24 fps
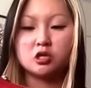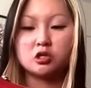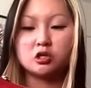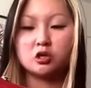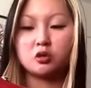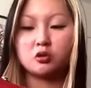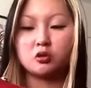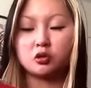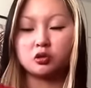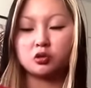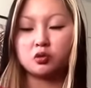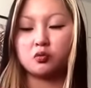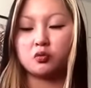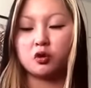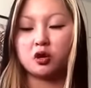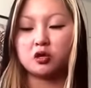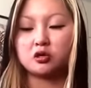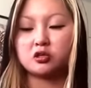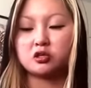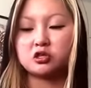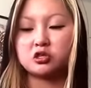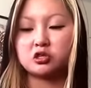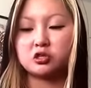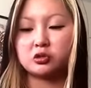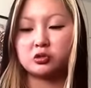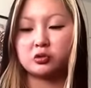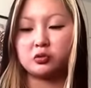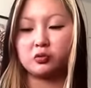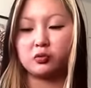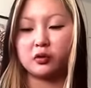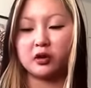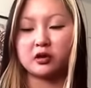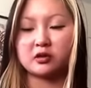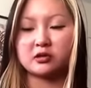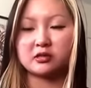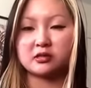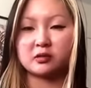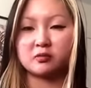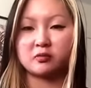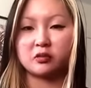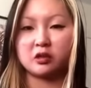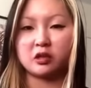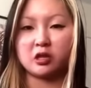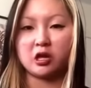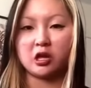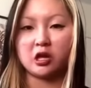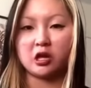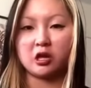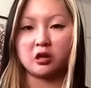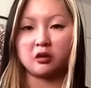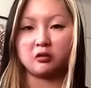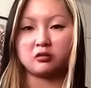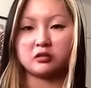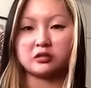want to wear something